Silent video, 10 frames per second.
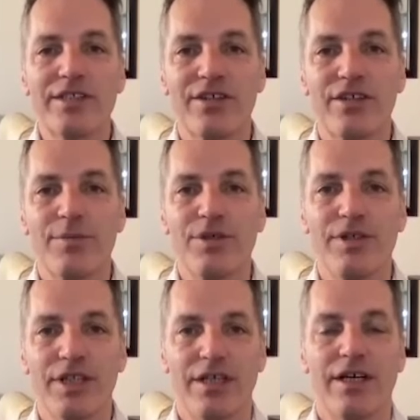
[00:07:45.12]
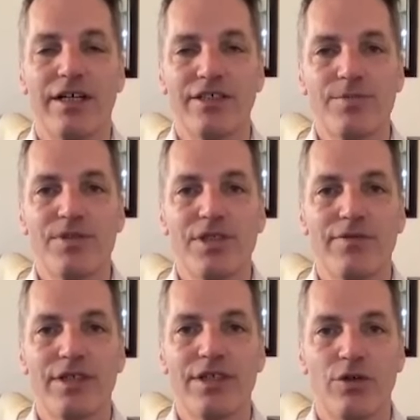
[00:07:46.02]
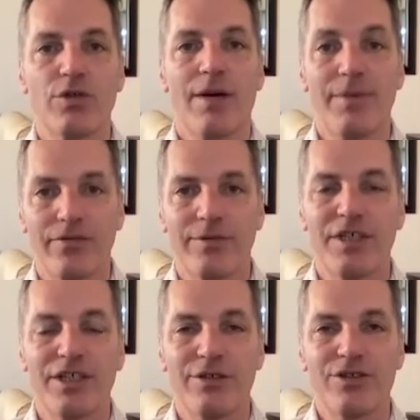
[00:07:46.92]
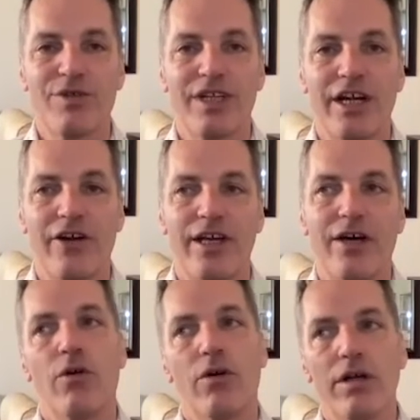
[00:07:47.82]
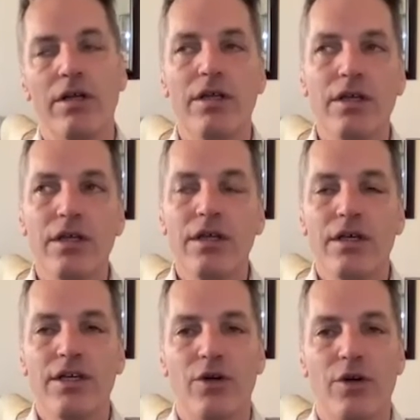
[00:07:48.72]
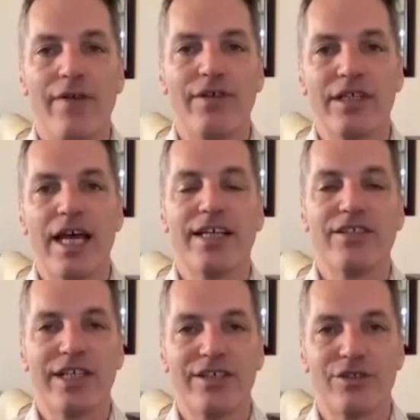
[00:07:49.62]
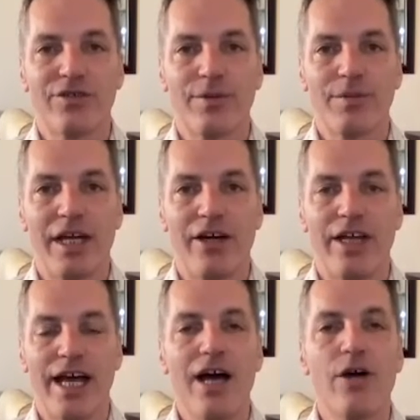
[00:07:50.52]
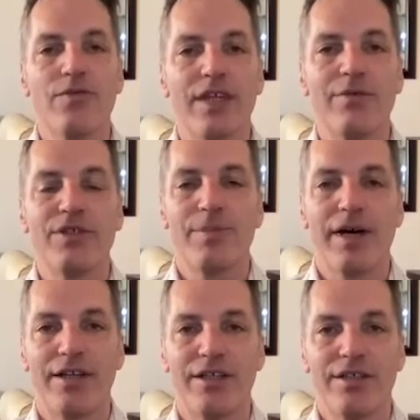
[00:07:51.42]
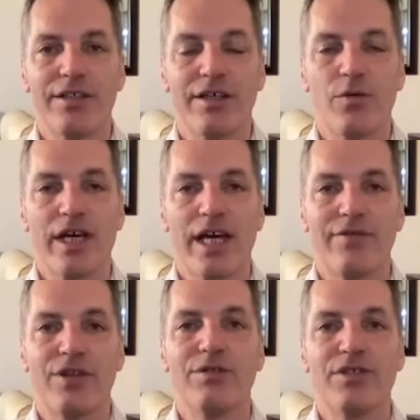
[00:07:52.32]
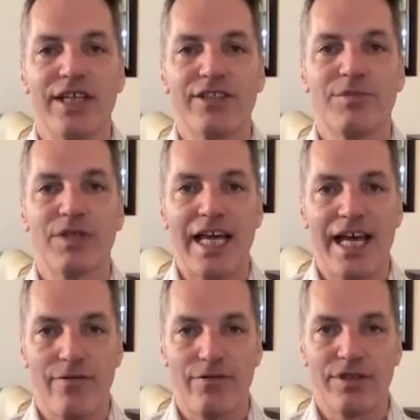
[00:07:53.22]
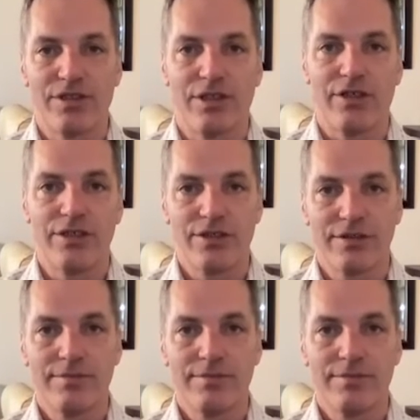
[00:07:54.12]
of the community, specifically, coming from the Hero Street area, or, having ancestors from that area? How have they responded? What kind of enthusiasm do they have for the series?